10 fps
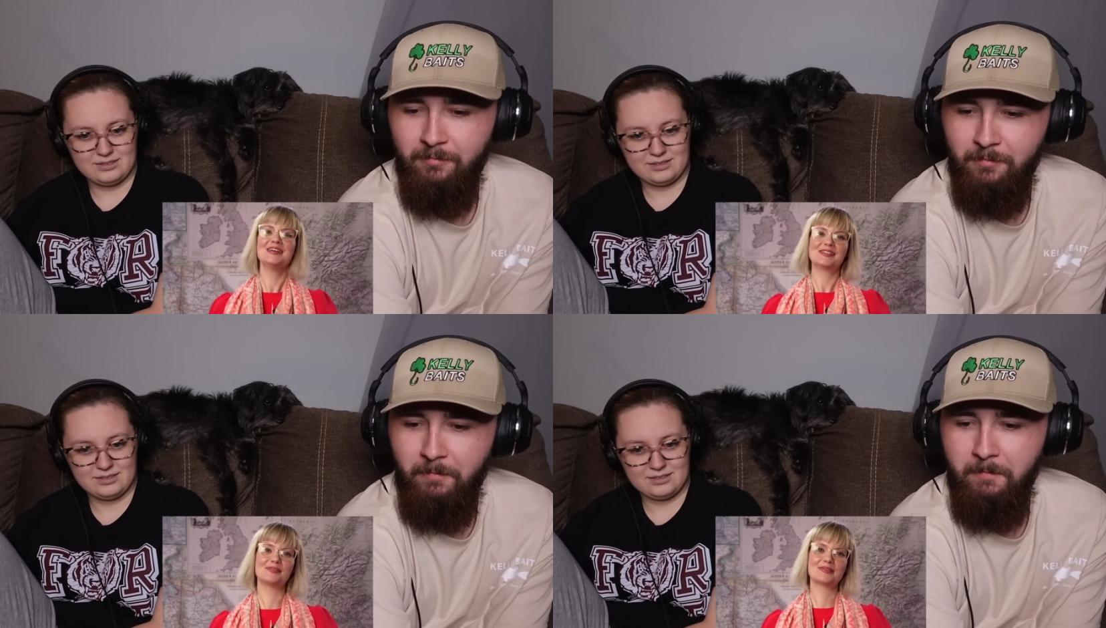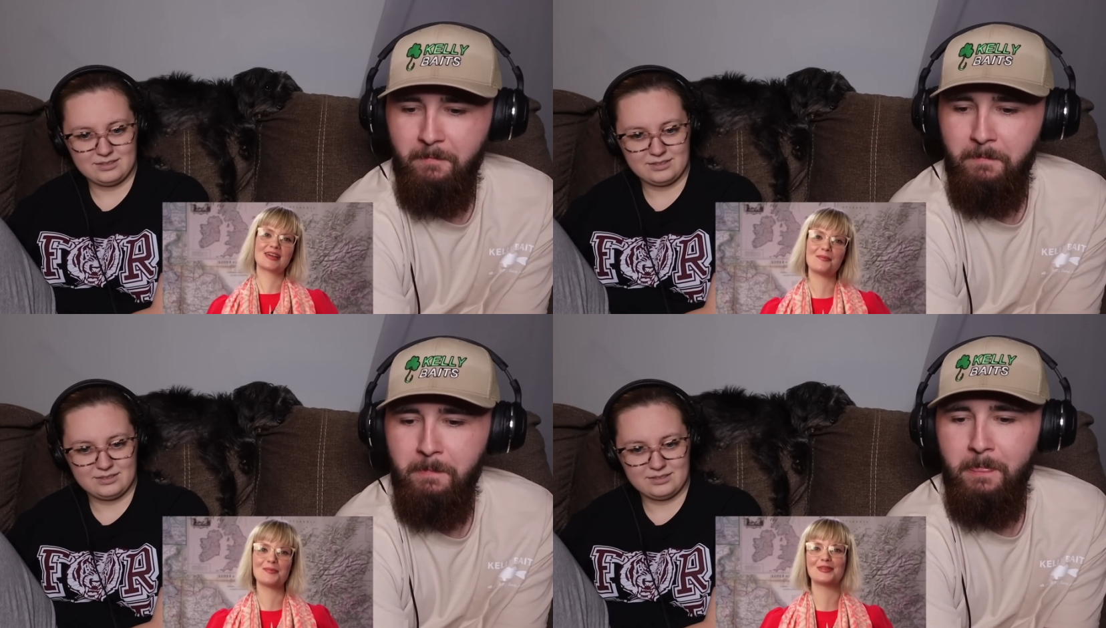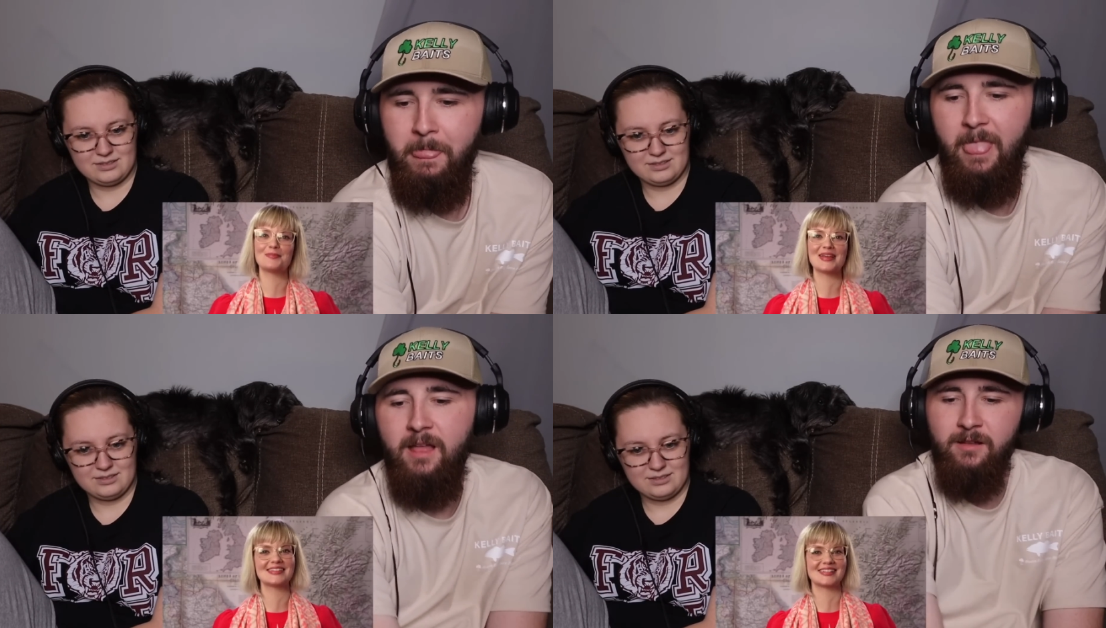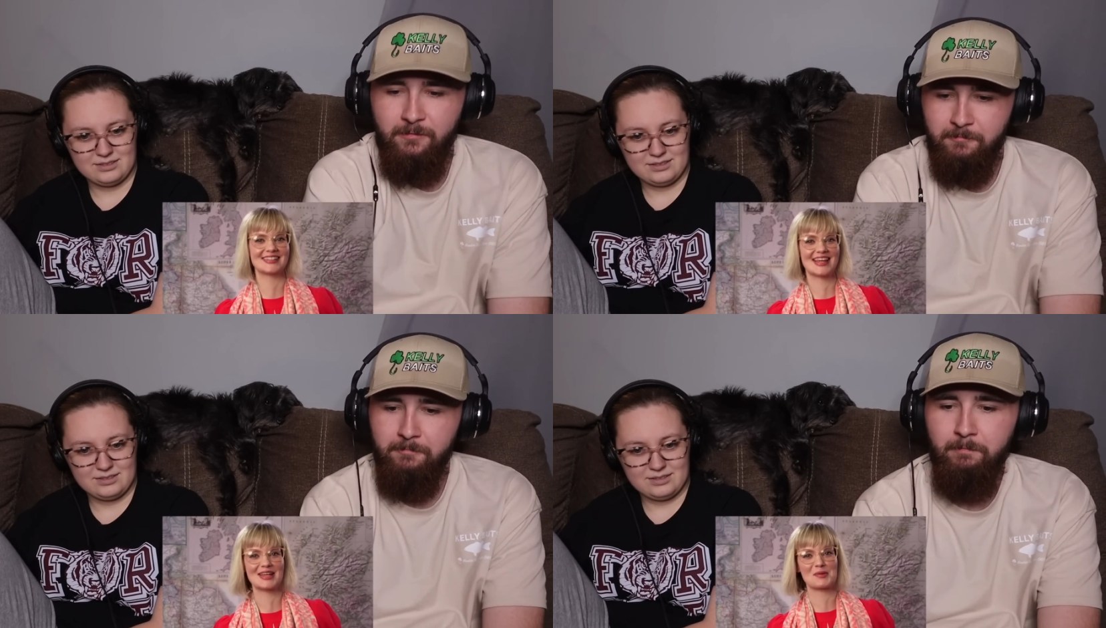Speaker 1: So come with me as I
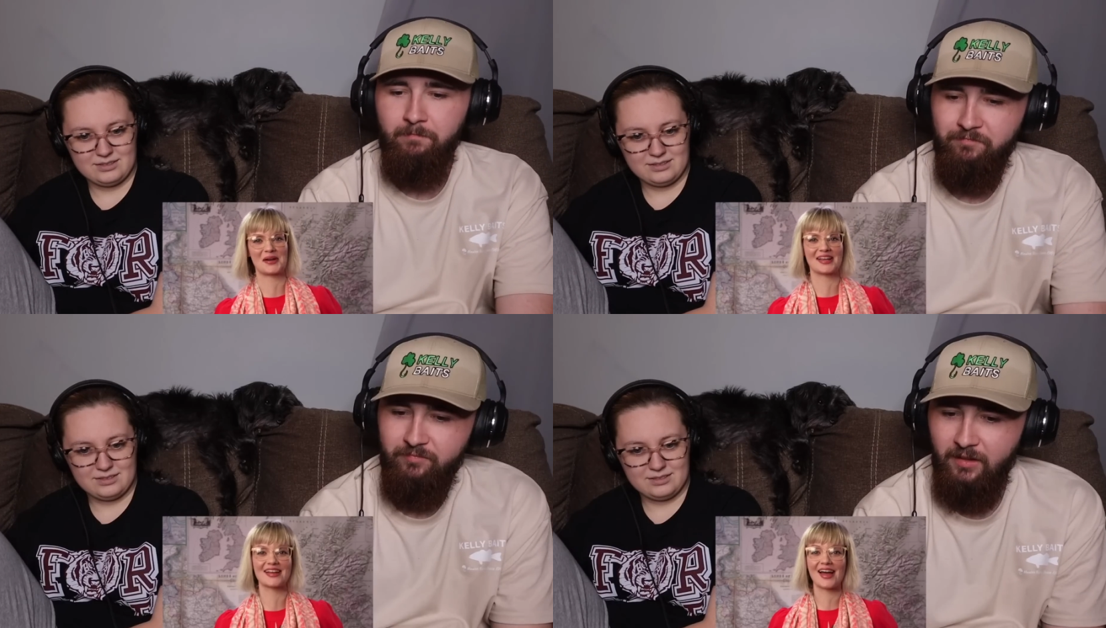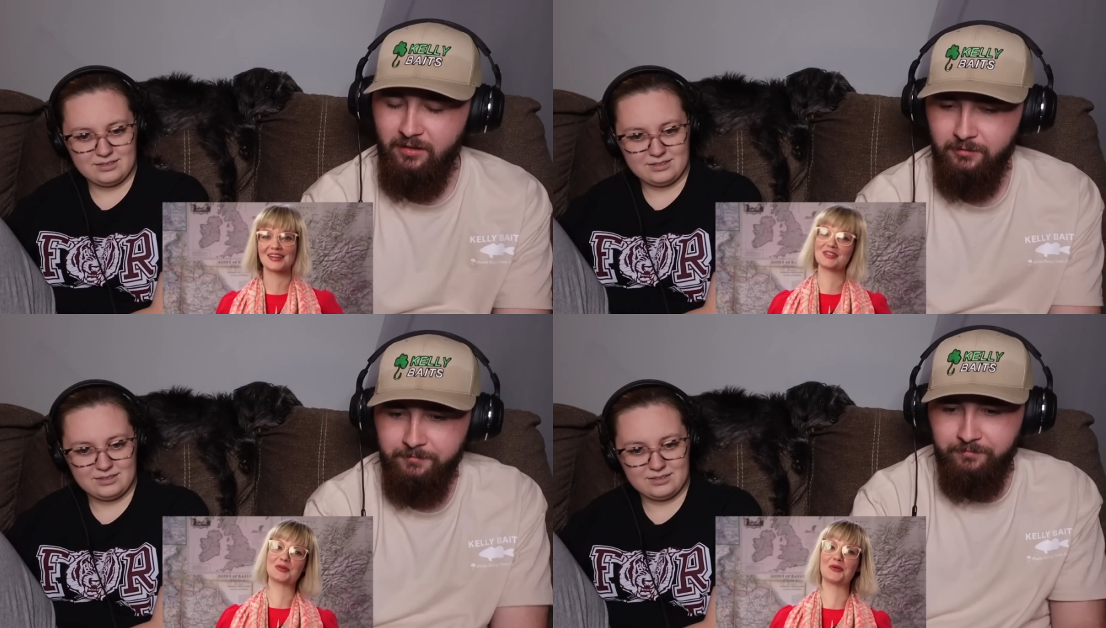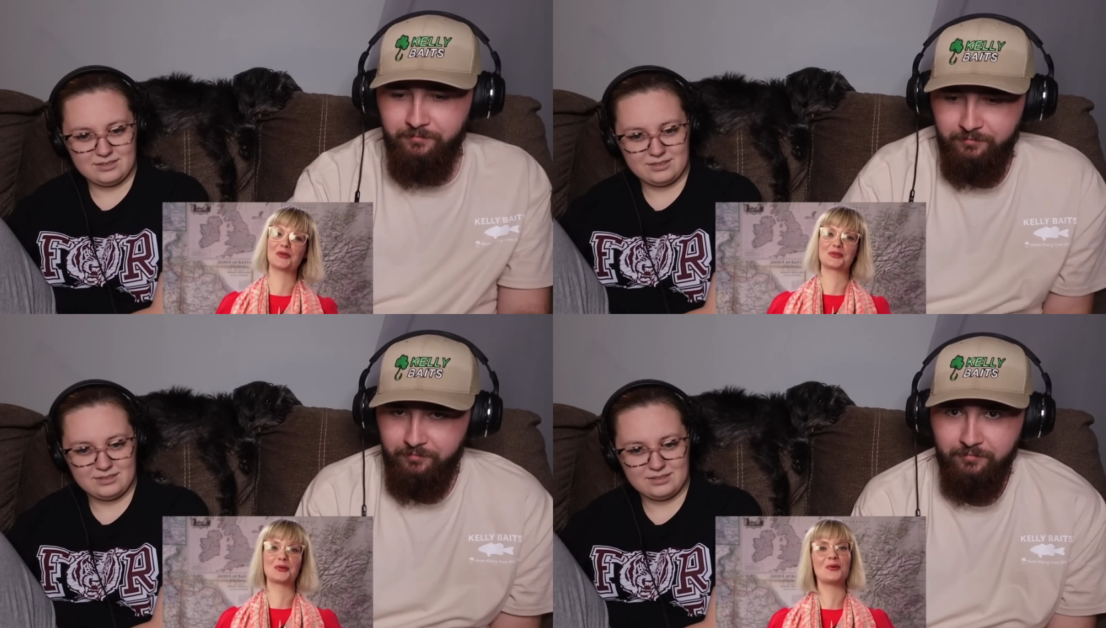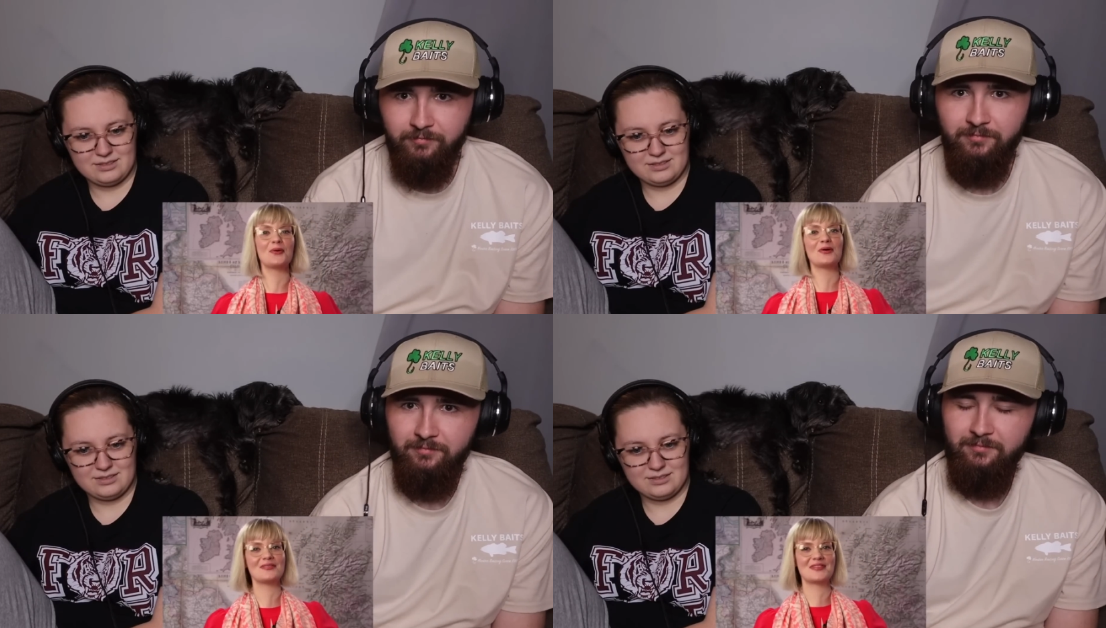take you on a guided tour through
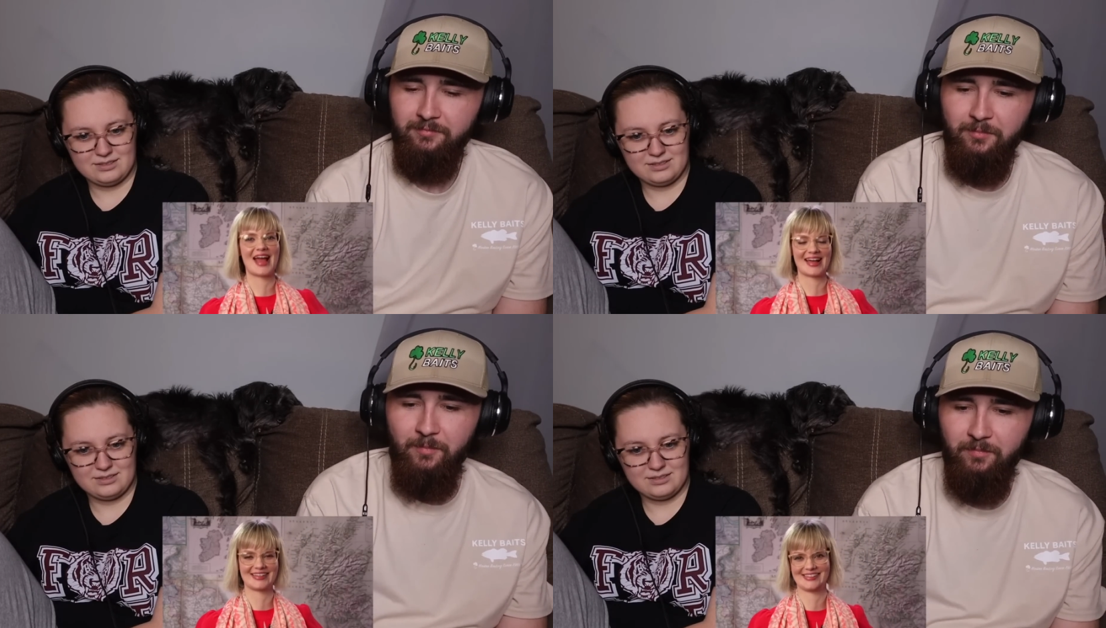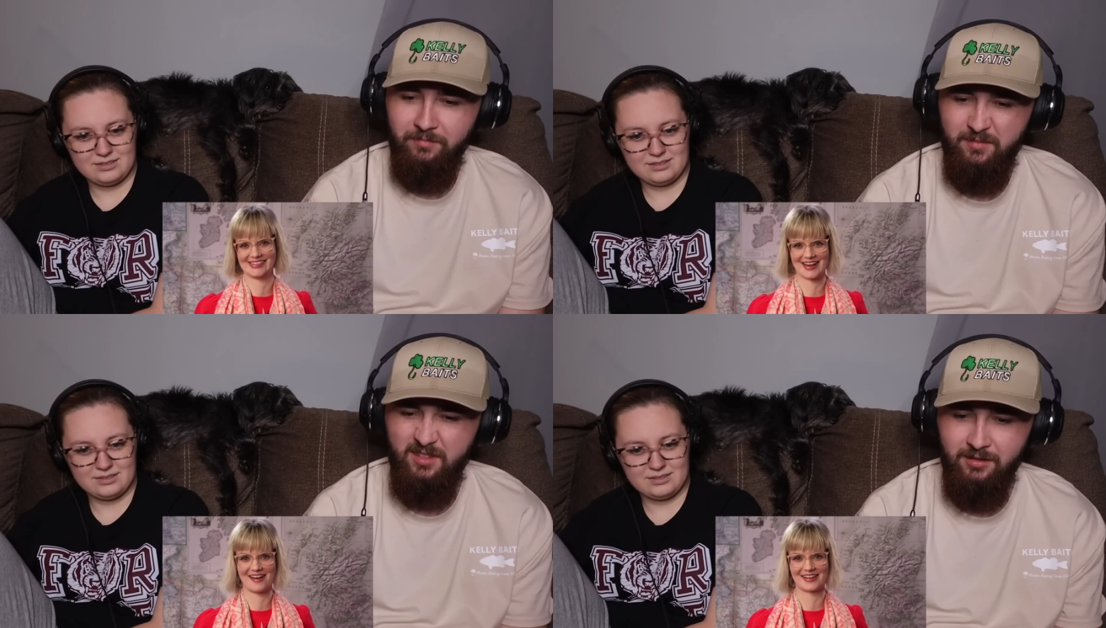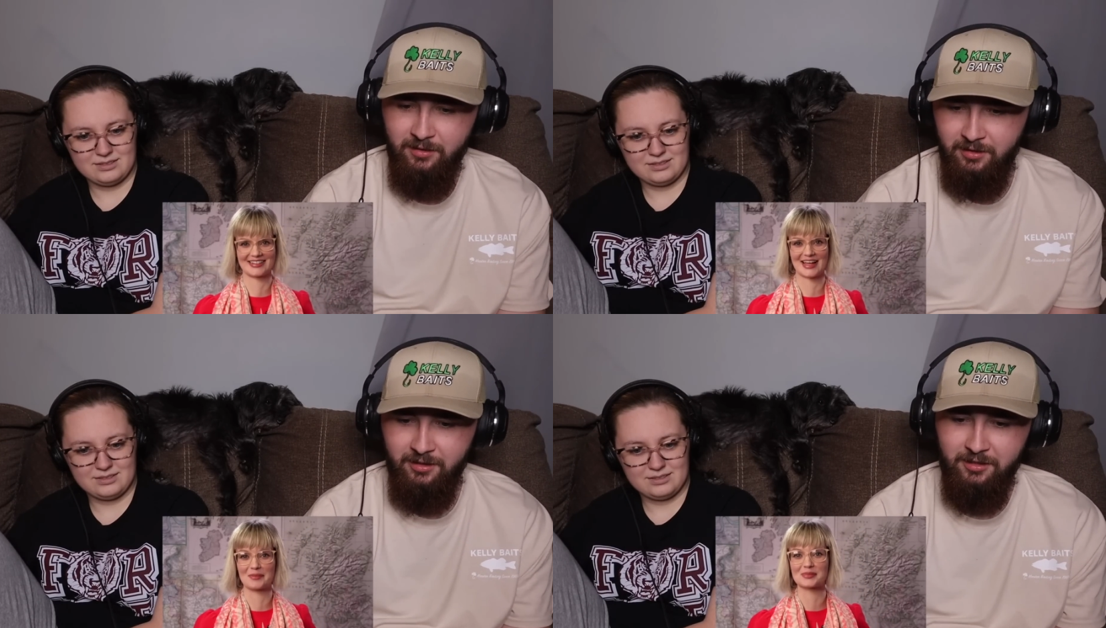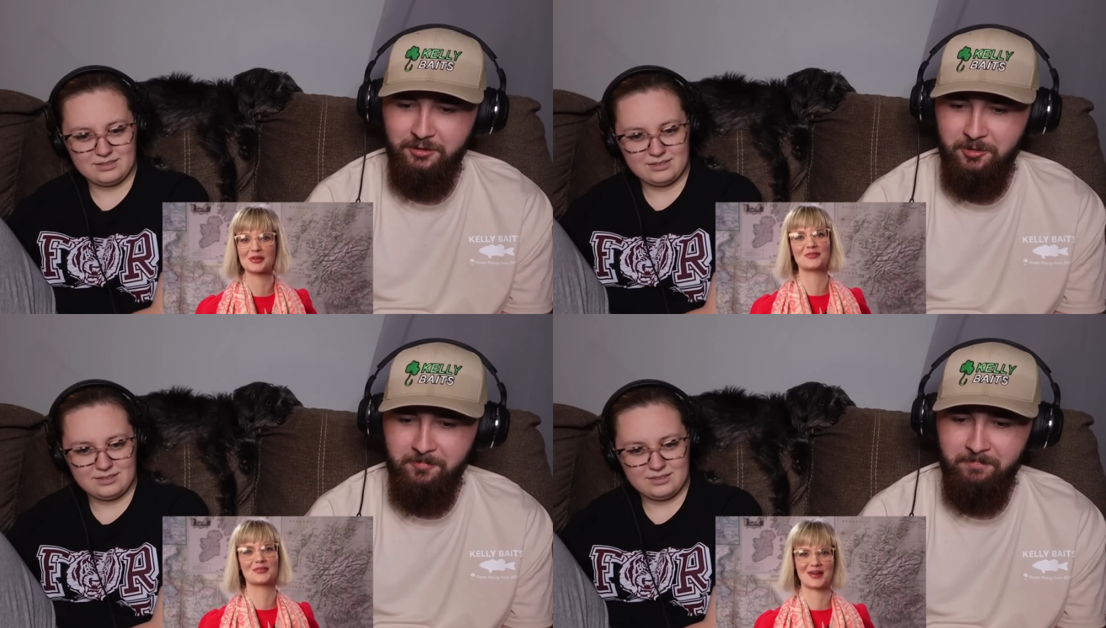all of the accents and archetypes
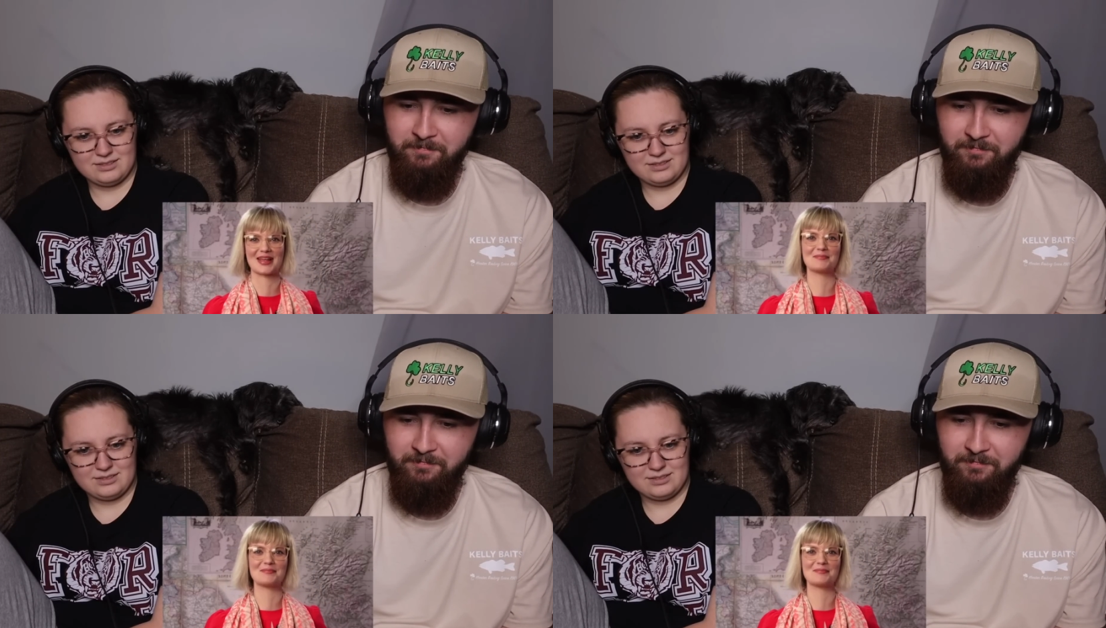of Great